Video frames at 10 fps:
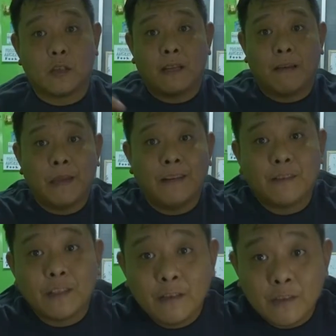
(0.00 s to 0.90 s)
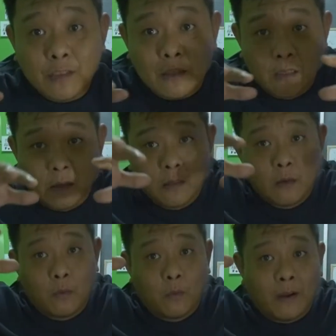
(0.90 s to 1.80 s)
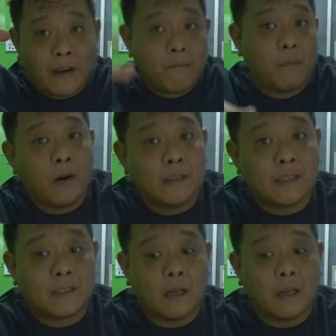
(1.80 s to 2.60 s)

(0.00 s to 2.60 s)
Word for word: so let me introduce uh, what I bought just